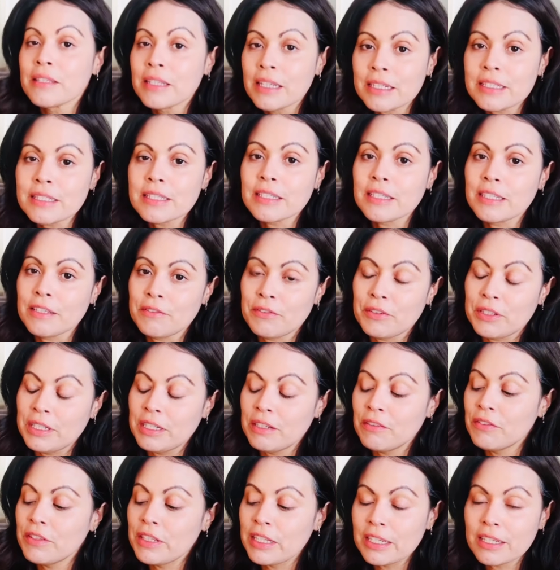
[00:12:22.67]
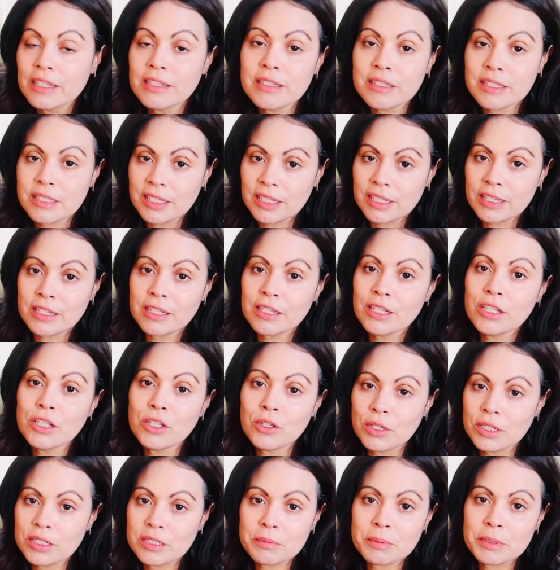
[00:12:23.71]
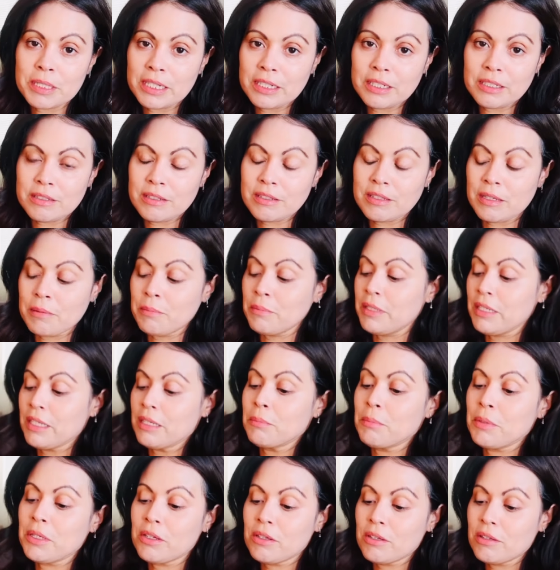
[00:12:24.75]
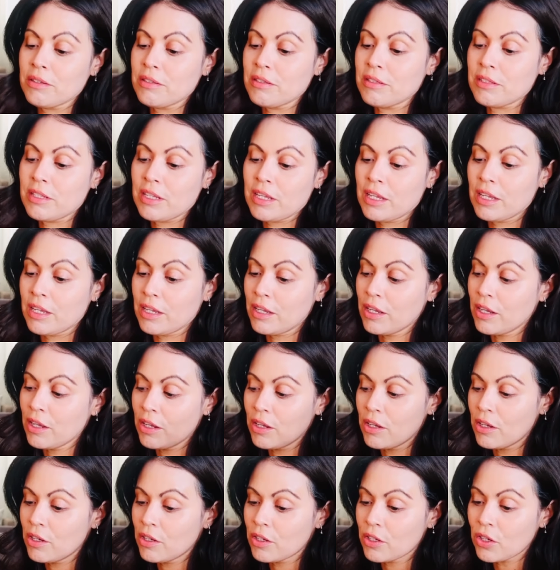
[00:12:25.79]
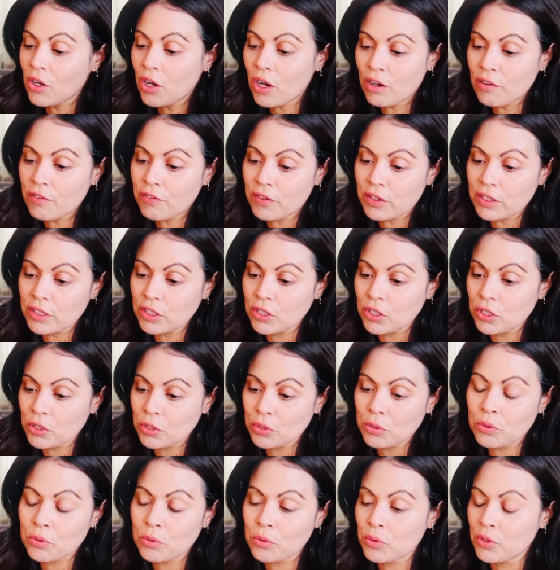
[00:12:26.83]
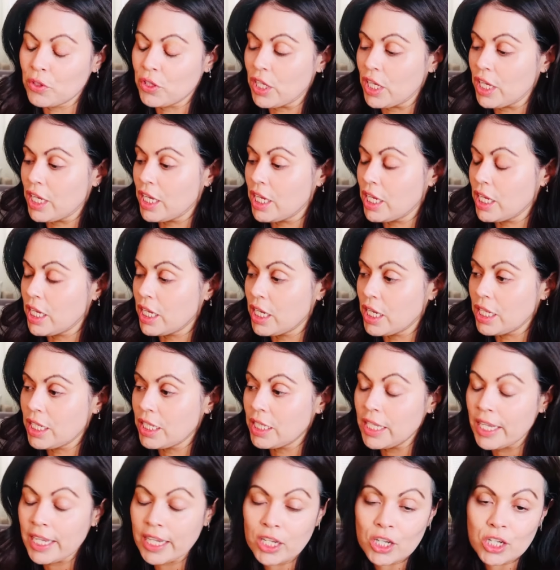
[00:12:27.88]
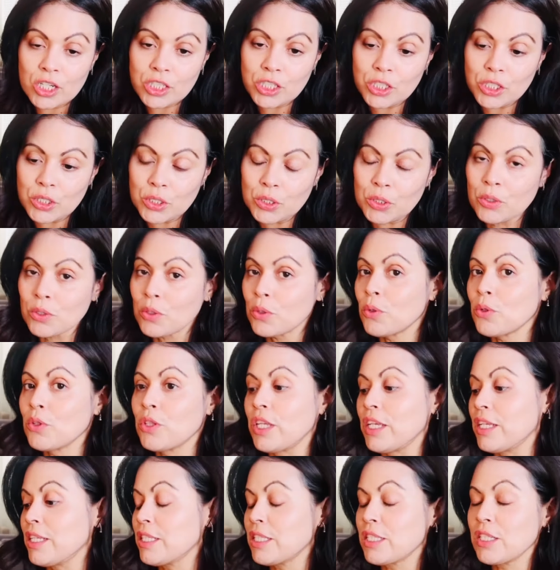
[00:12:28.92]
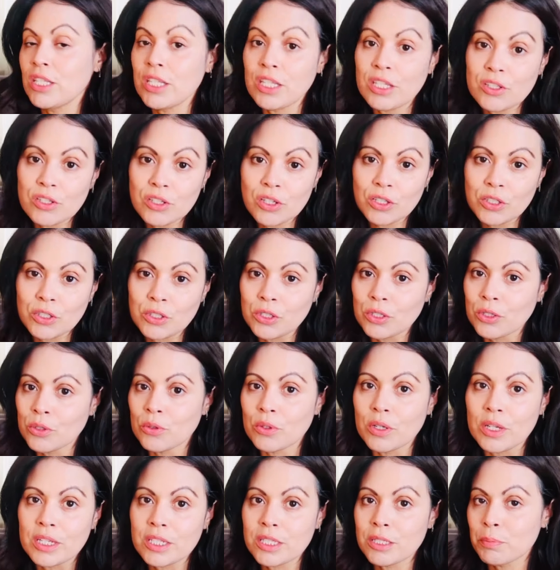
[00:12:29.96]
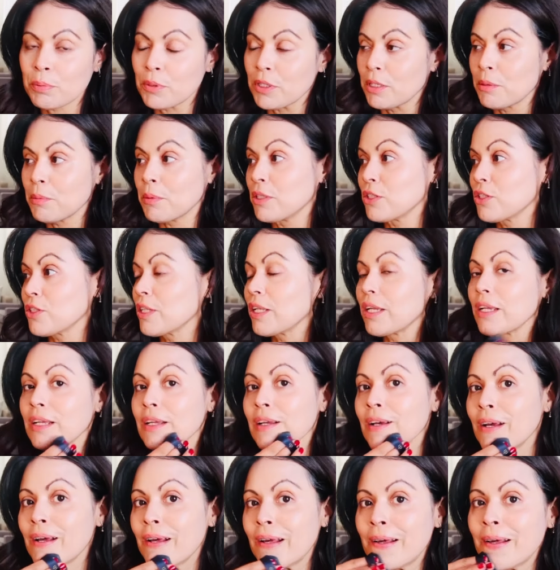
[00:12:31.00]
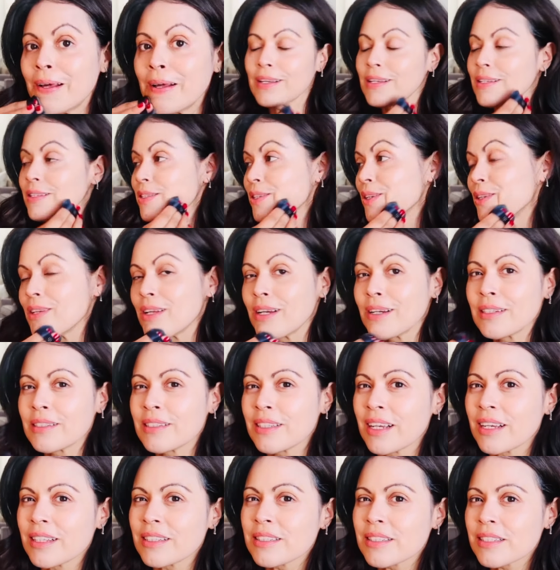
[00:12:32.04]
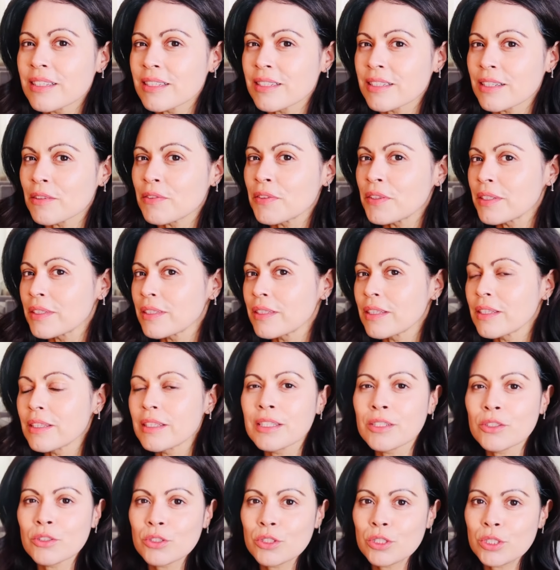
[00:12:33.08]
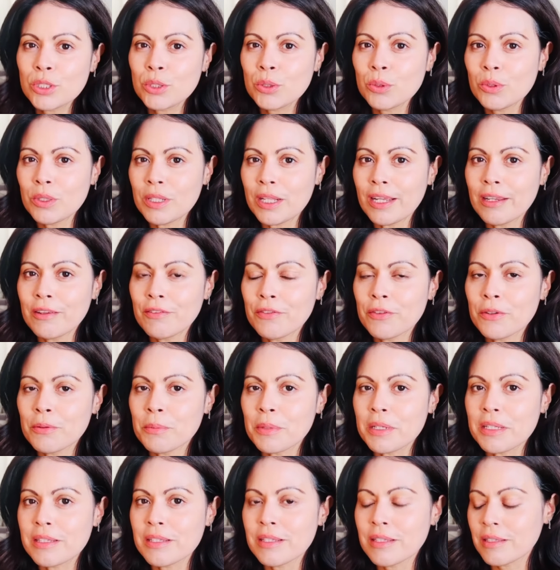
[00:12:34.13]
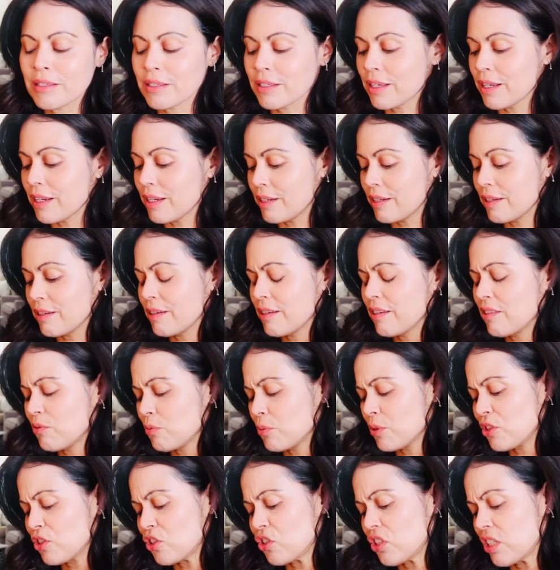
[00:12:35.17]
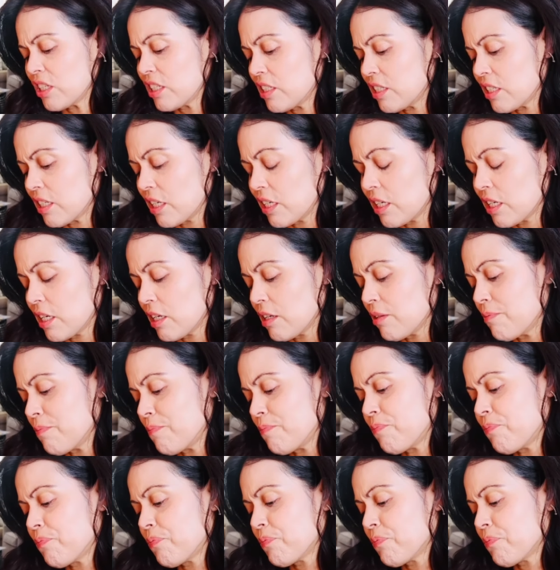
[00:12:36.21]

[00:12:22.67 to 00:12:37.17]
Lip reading: that's a given. If they get sick, you end up getting the same thing because they cough on you, they lay on you, they sneeze on you. It's pretty much like, it's a lot. Yeah, this is definitely a little too light for my skin. What shade did I get?